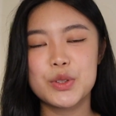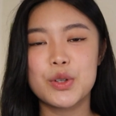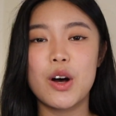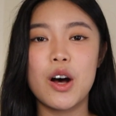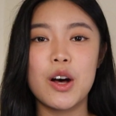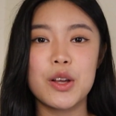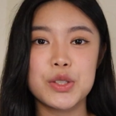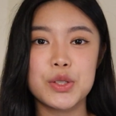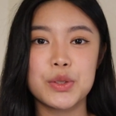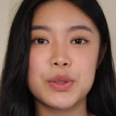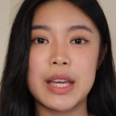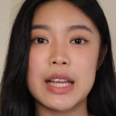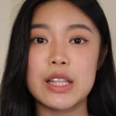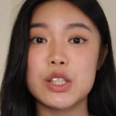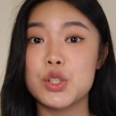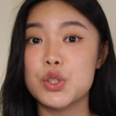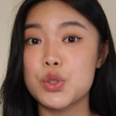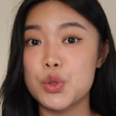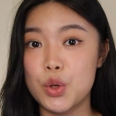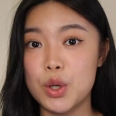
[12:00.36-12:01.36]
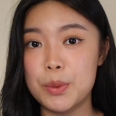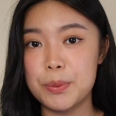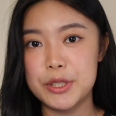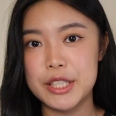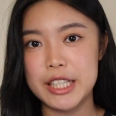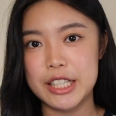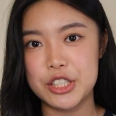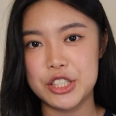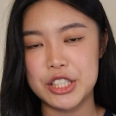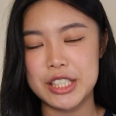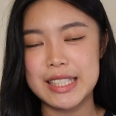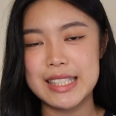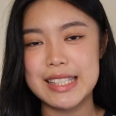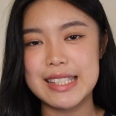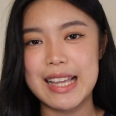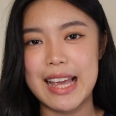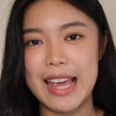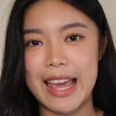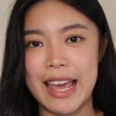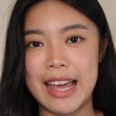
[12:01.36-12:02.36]
you'll also get score
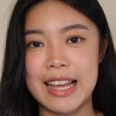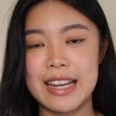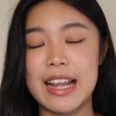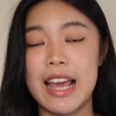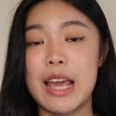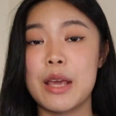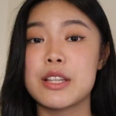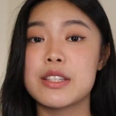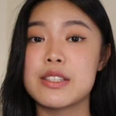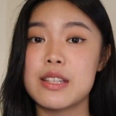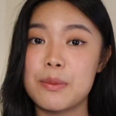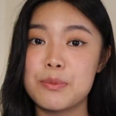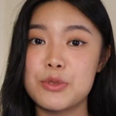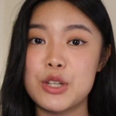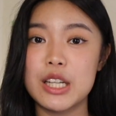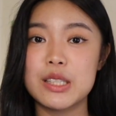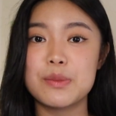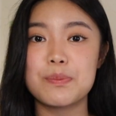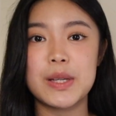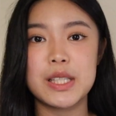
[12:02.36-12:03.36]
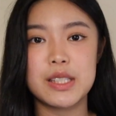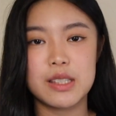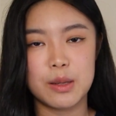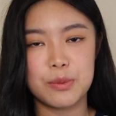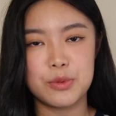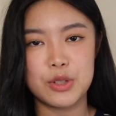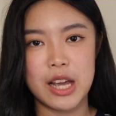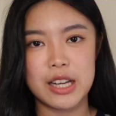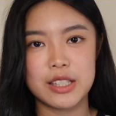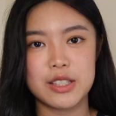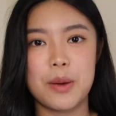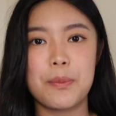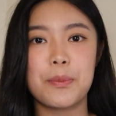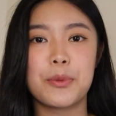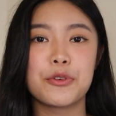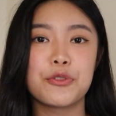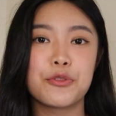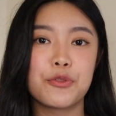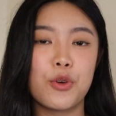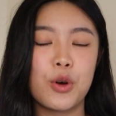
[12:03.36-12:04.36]
predictions and a subject-by-subject
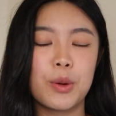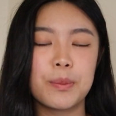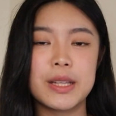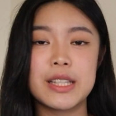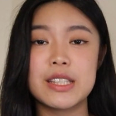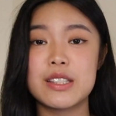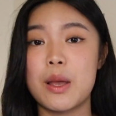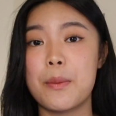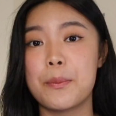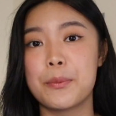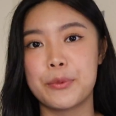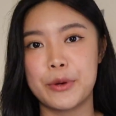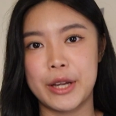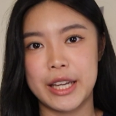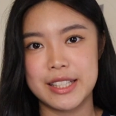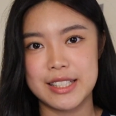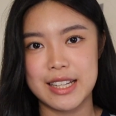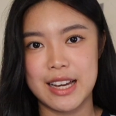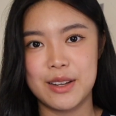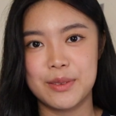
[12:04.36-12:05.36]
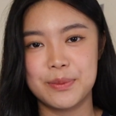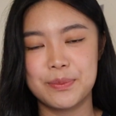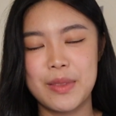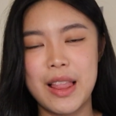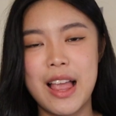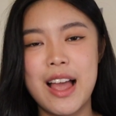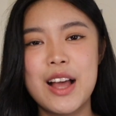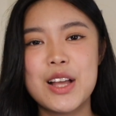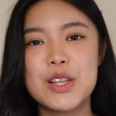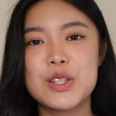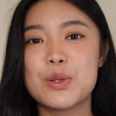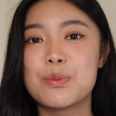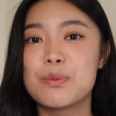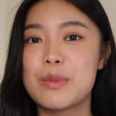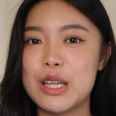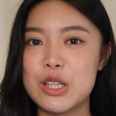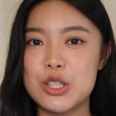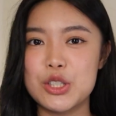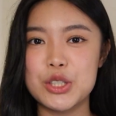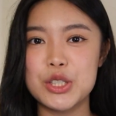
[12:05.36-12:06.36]
performance breakdown. So
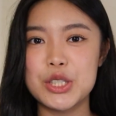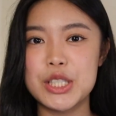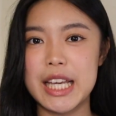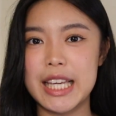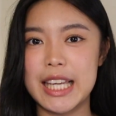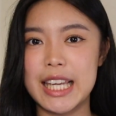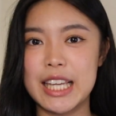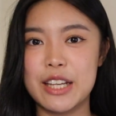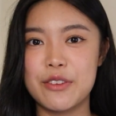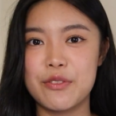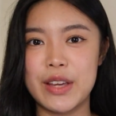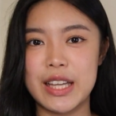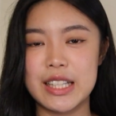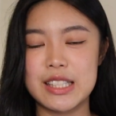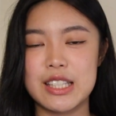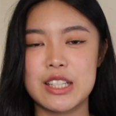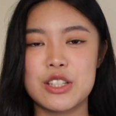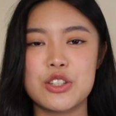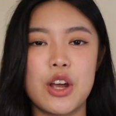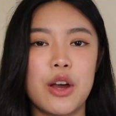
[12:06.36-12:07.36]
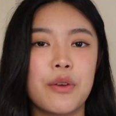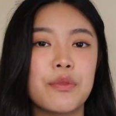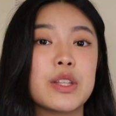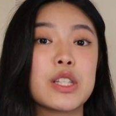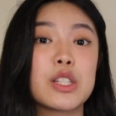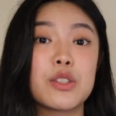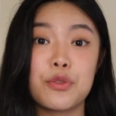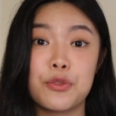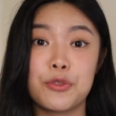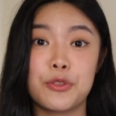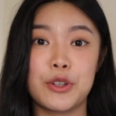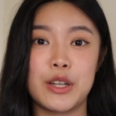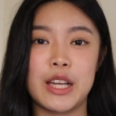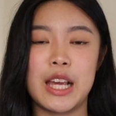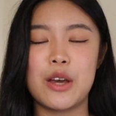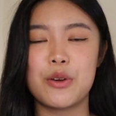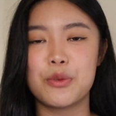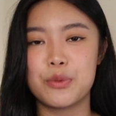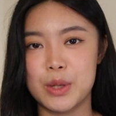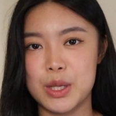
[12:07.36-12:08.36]
make sure you're taking advantage of this
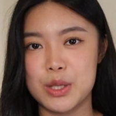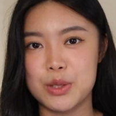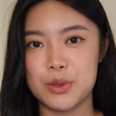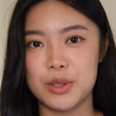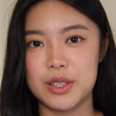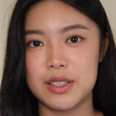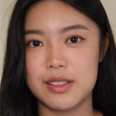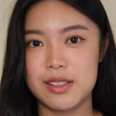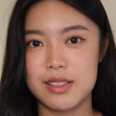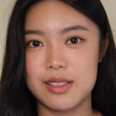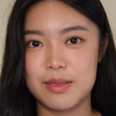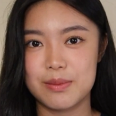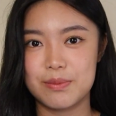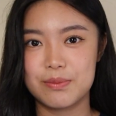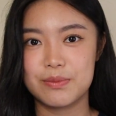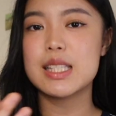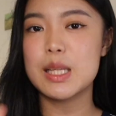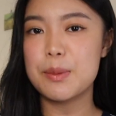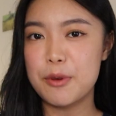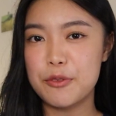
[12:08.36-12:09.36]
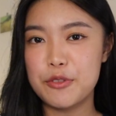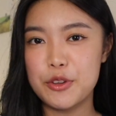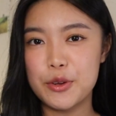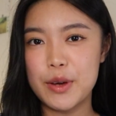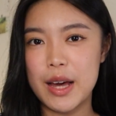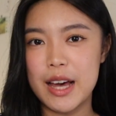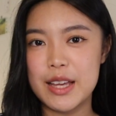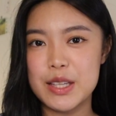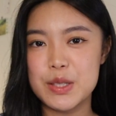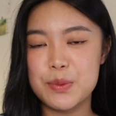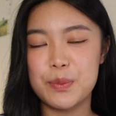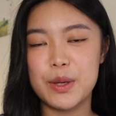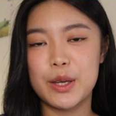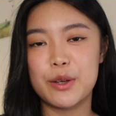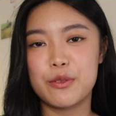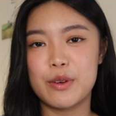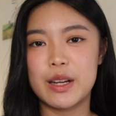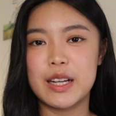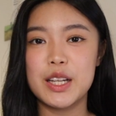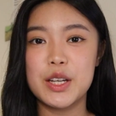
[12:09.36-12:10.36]
free resource. Some of you guys may
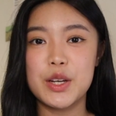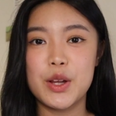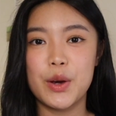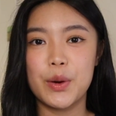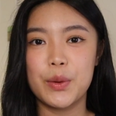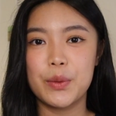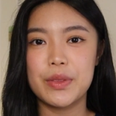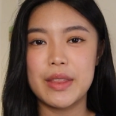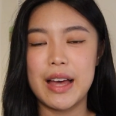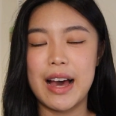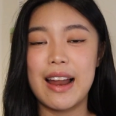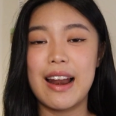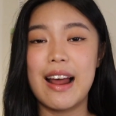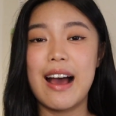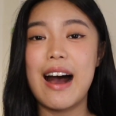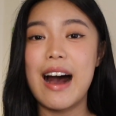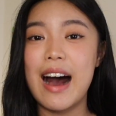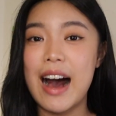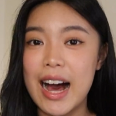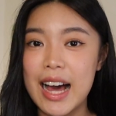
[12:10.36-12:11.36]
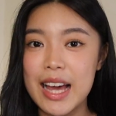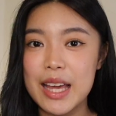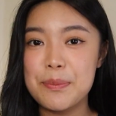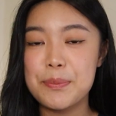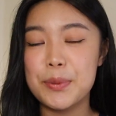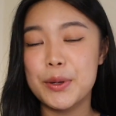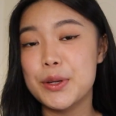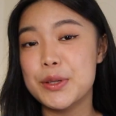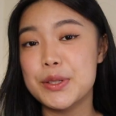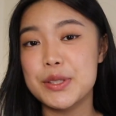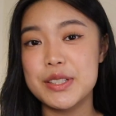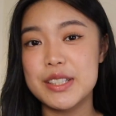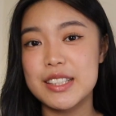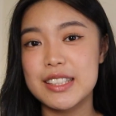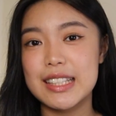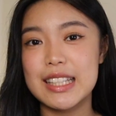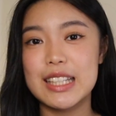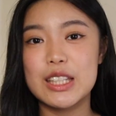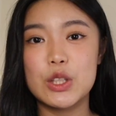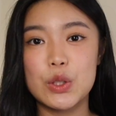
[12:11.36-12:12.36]
already know that I
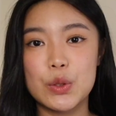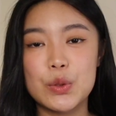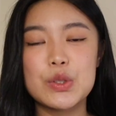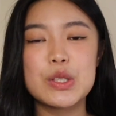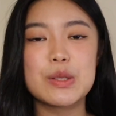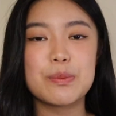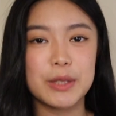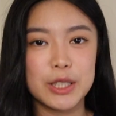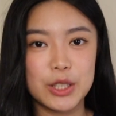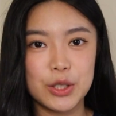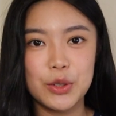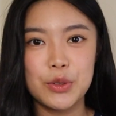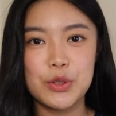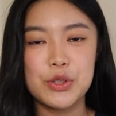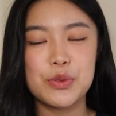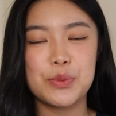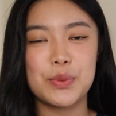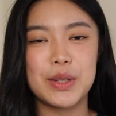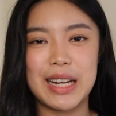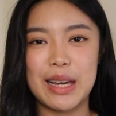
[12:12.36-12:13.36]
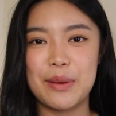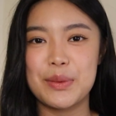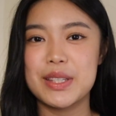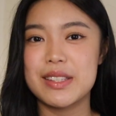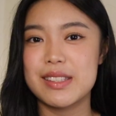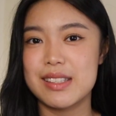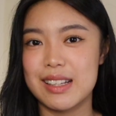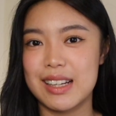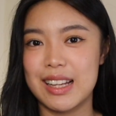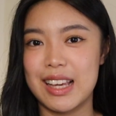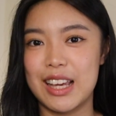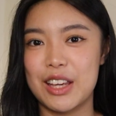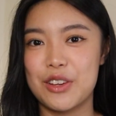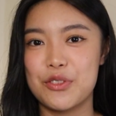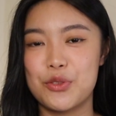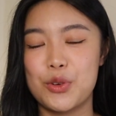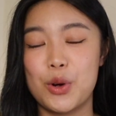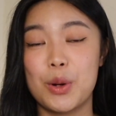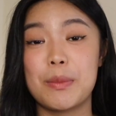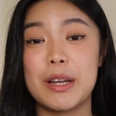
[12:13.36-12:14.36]
personally used Magoosh when I was studying
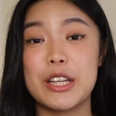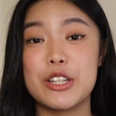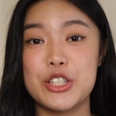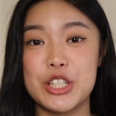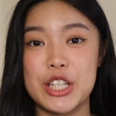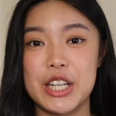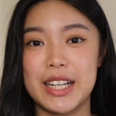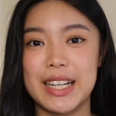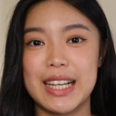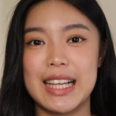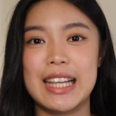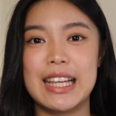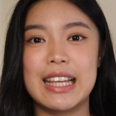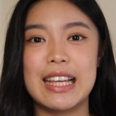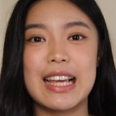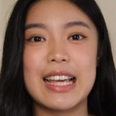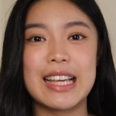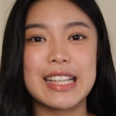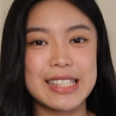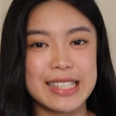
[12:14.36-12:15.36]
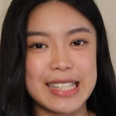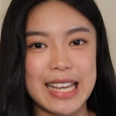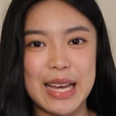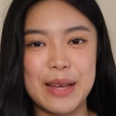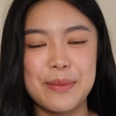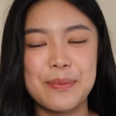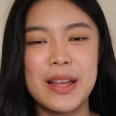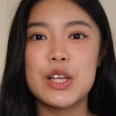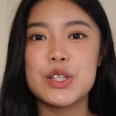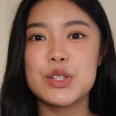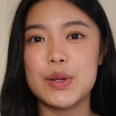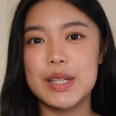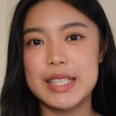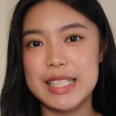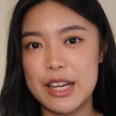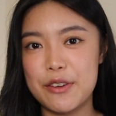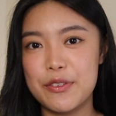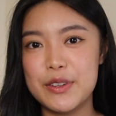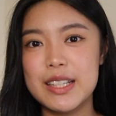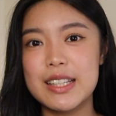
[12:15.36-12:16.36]
for my GRE exam. So I
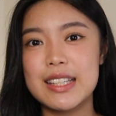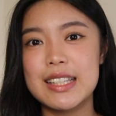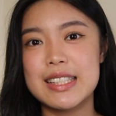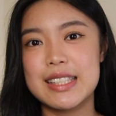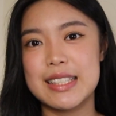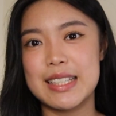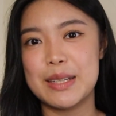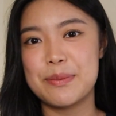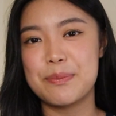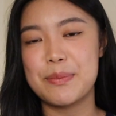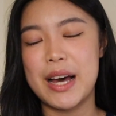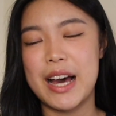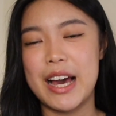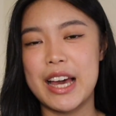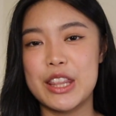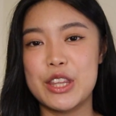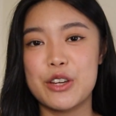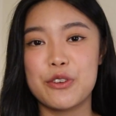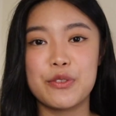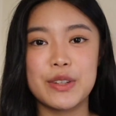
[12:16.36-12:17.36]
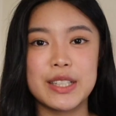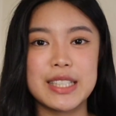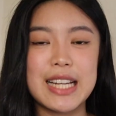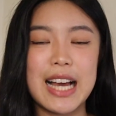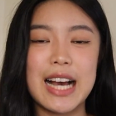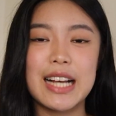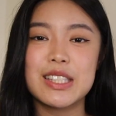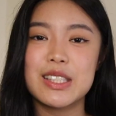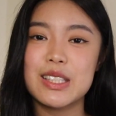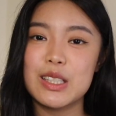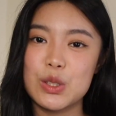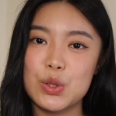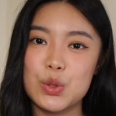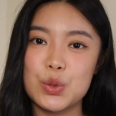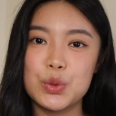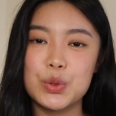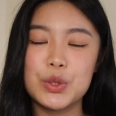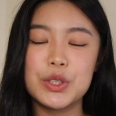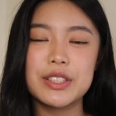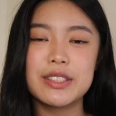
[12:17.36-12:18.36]
definitely stand by their fantastic
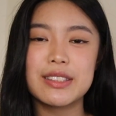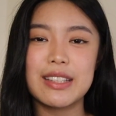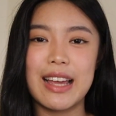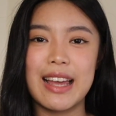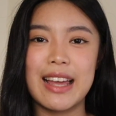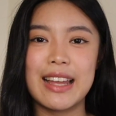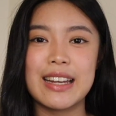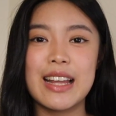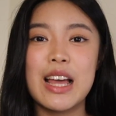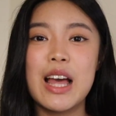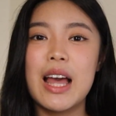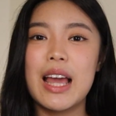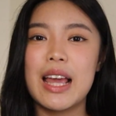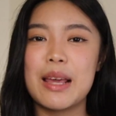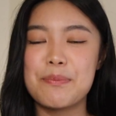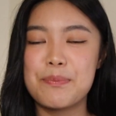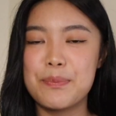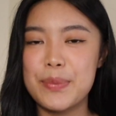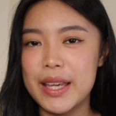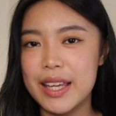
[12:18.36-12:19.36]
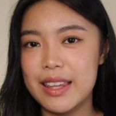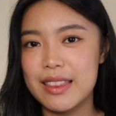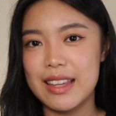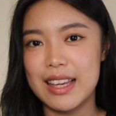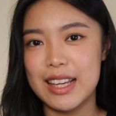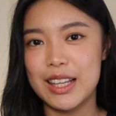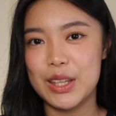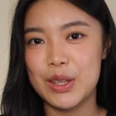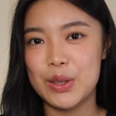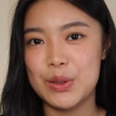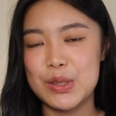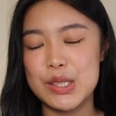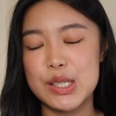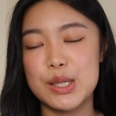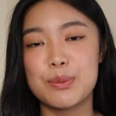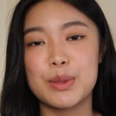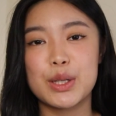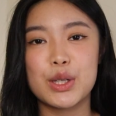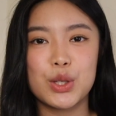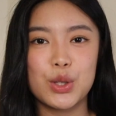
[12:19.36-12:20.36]
tools, and a big thank you
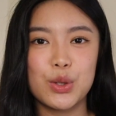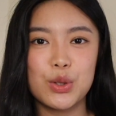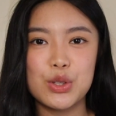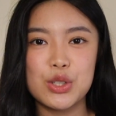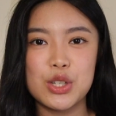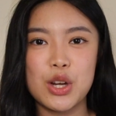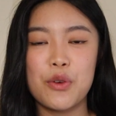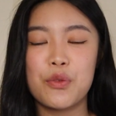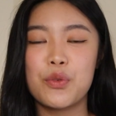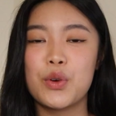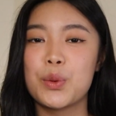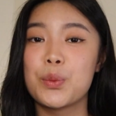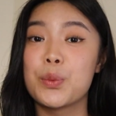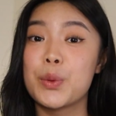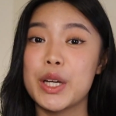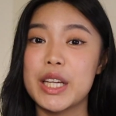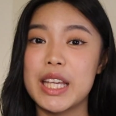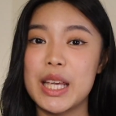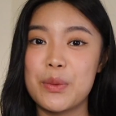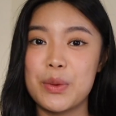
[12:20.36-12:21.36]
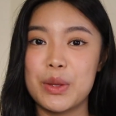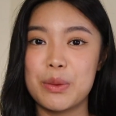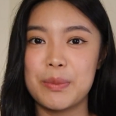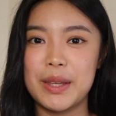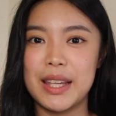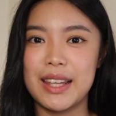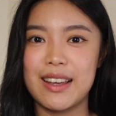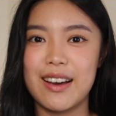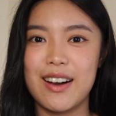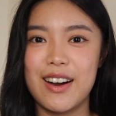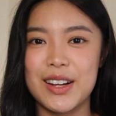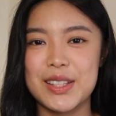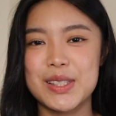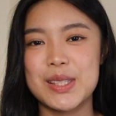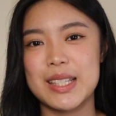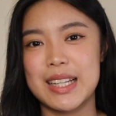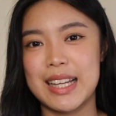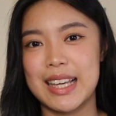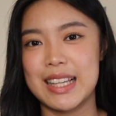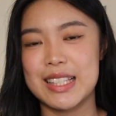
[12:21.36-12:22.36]
to Magoosh for working with me on
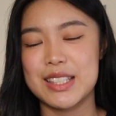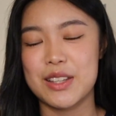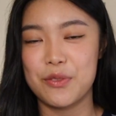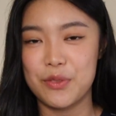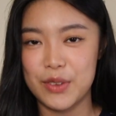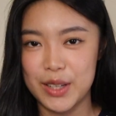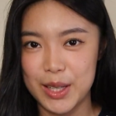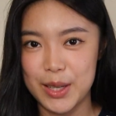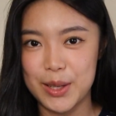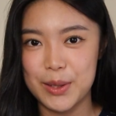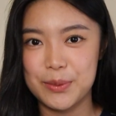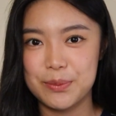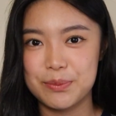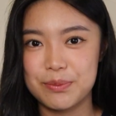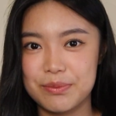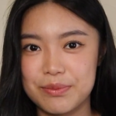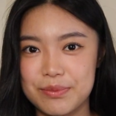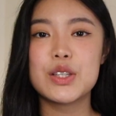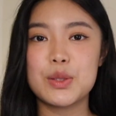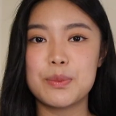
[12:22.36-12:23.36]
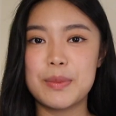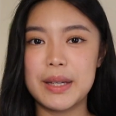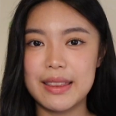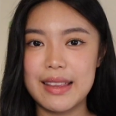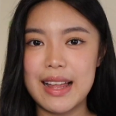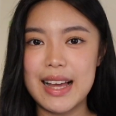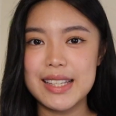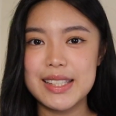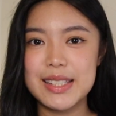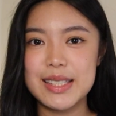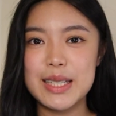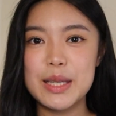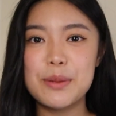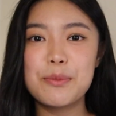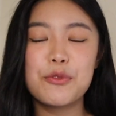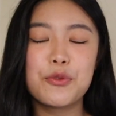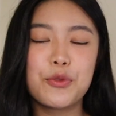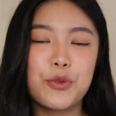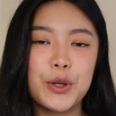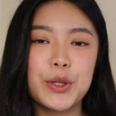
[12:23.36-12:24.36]
today's video. So my last tip
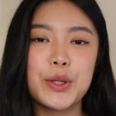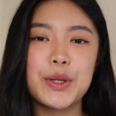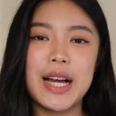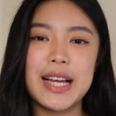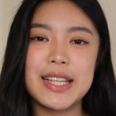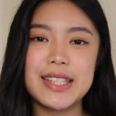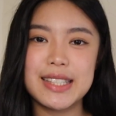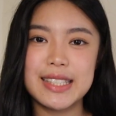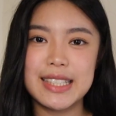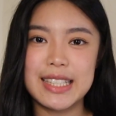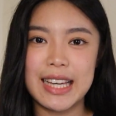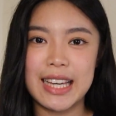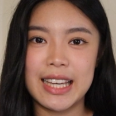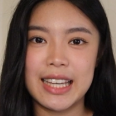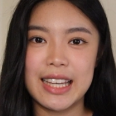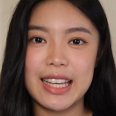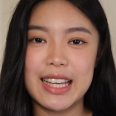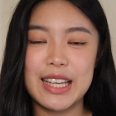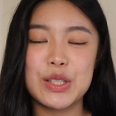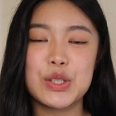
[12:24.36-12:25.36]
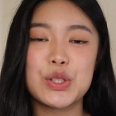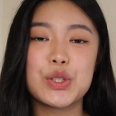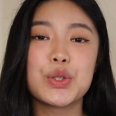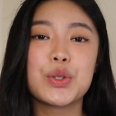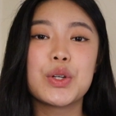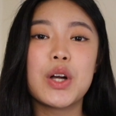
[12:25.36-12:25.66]
for you guys today is to